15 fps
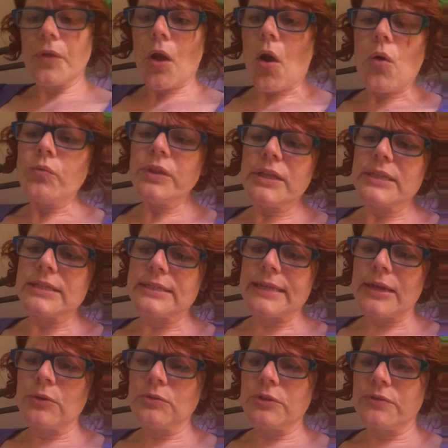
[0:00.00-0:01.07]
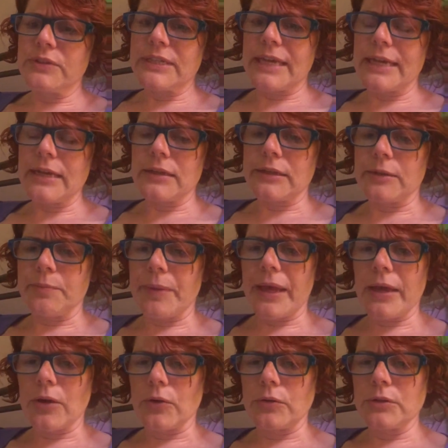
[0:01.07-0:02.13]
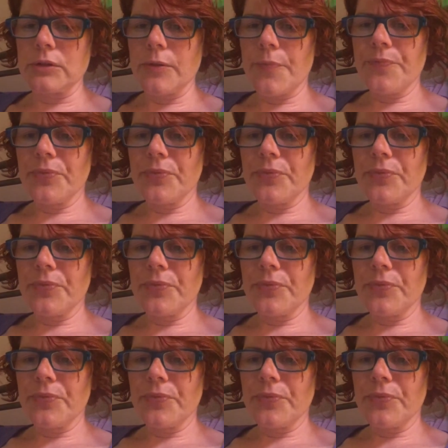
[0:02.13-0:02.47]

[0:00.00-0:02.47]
"Only the sound of tinkling bells."